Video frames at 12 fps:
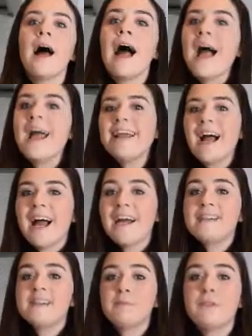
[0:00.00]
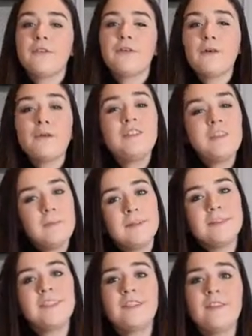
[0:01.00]
Hi guys, before we jump
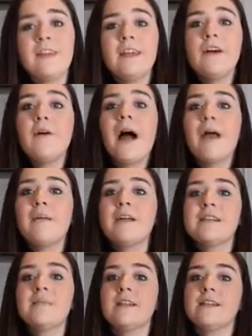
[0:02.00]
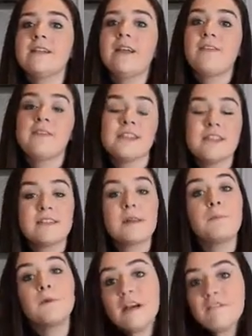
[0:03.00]
into this video, I wanted to mention that this is the
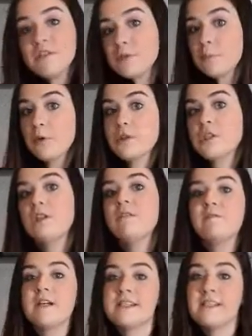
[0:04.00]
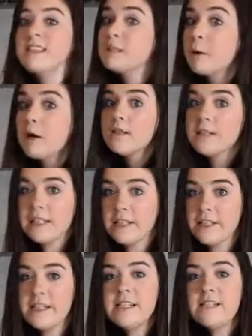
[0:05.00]
breakfast portion of my 6-part
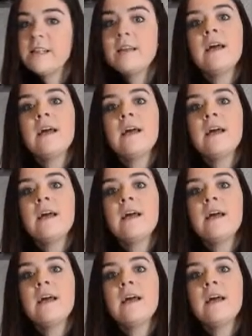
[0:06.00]
series.